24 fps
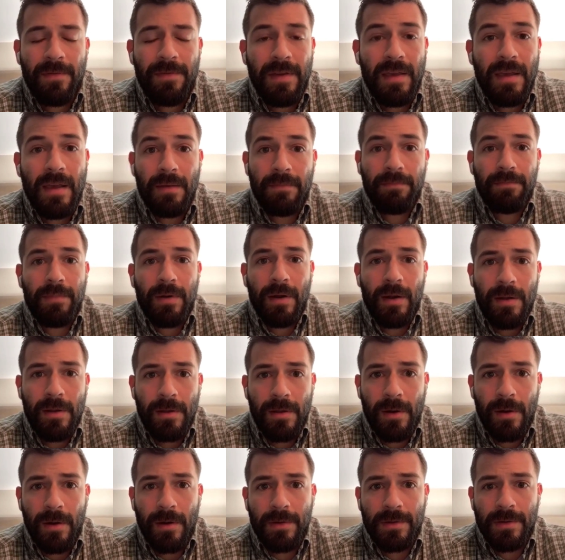vegan
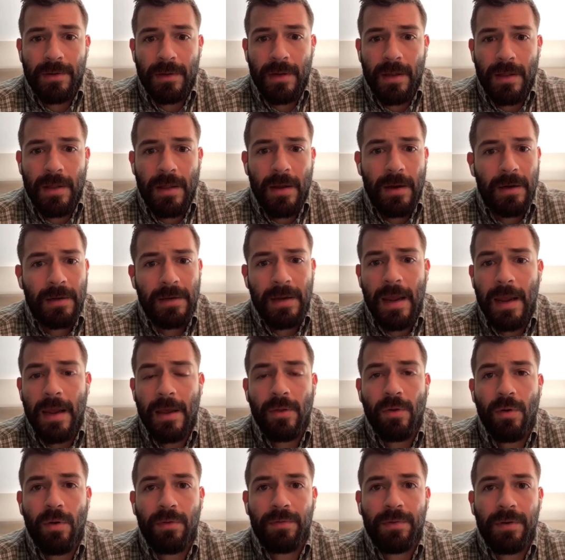burgers, and they're
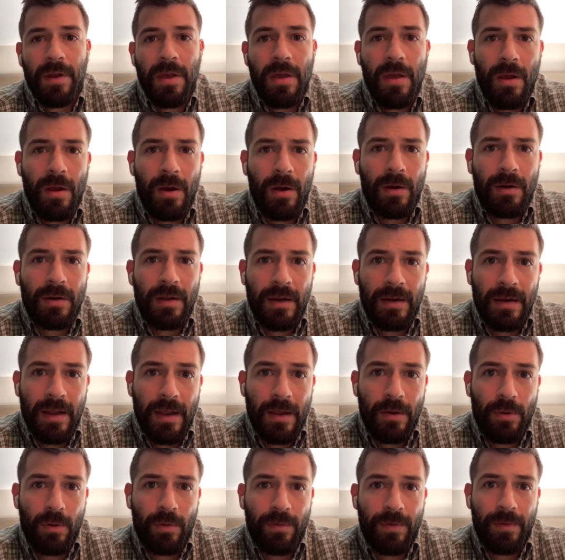taken over here, they're
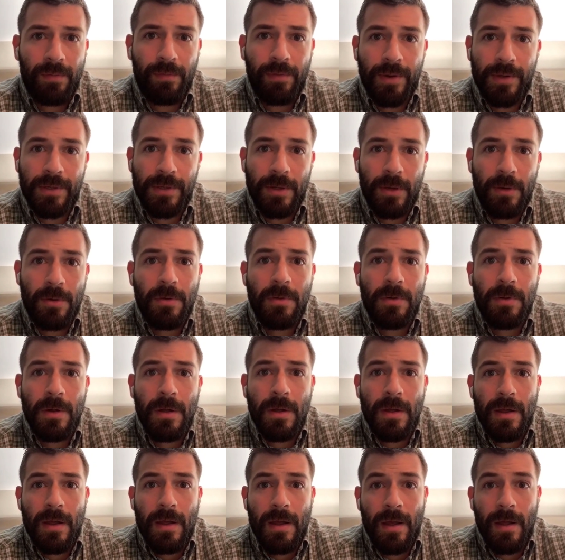taken over in Brazil,
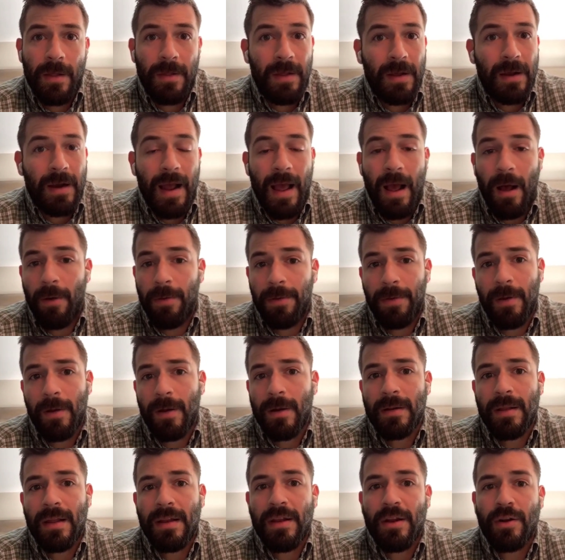and they are
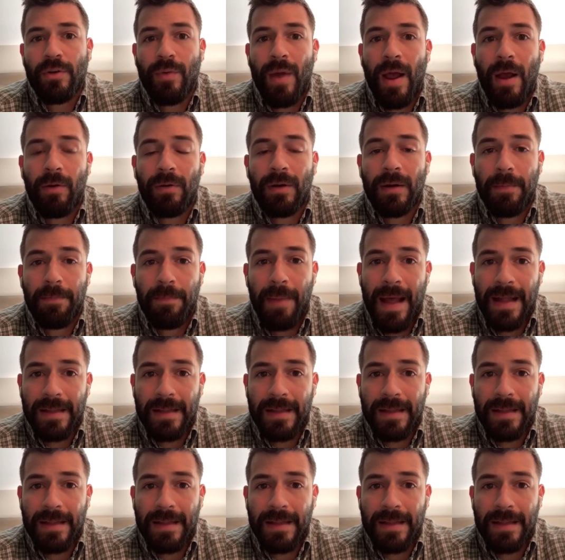healthier than your regular